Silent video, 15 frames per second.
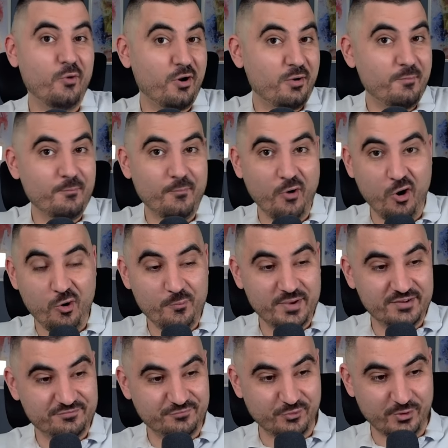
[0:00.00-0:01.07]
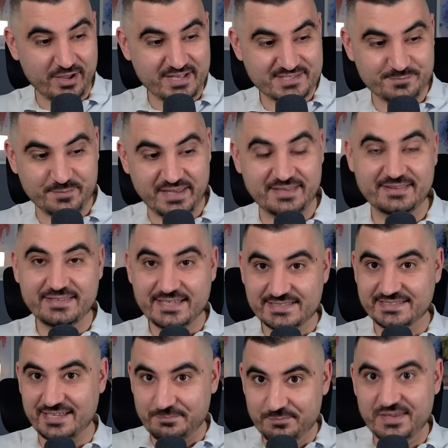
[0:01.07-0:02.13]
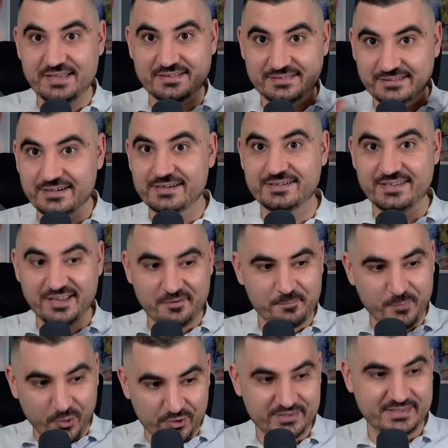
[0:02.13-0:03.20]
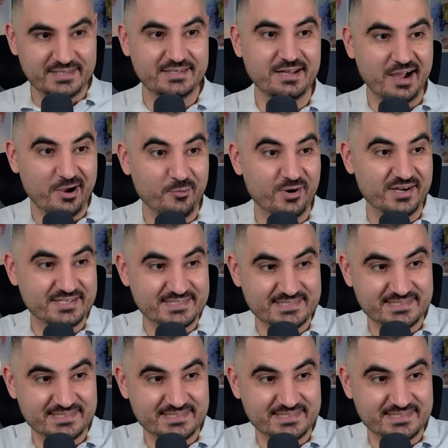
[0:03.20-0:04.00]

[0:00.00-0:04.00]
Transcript: What a moment for us, man. This can be a turning point in our